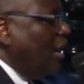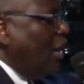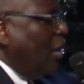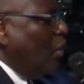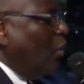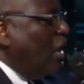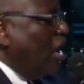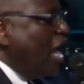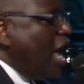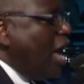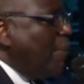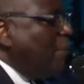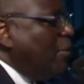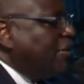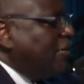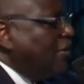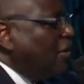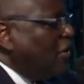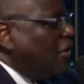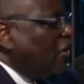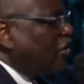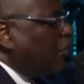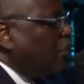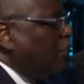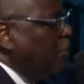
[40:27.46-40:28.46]
what happened to
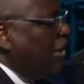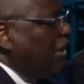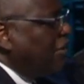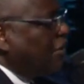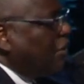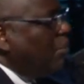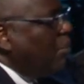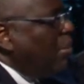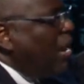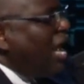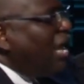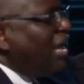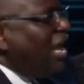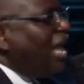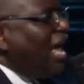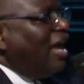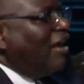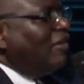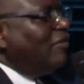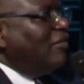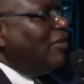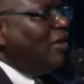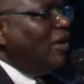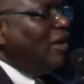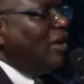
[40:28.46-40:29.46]
the smith in my life?
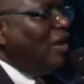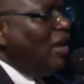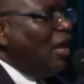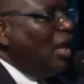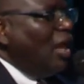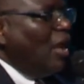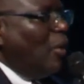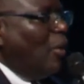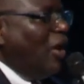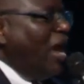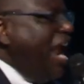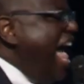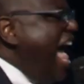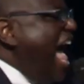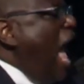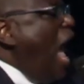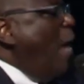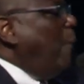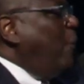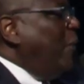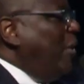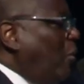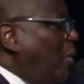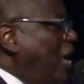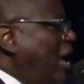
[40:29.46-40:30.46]
What
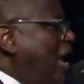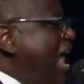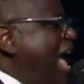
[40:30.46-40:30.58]
happened? What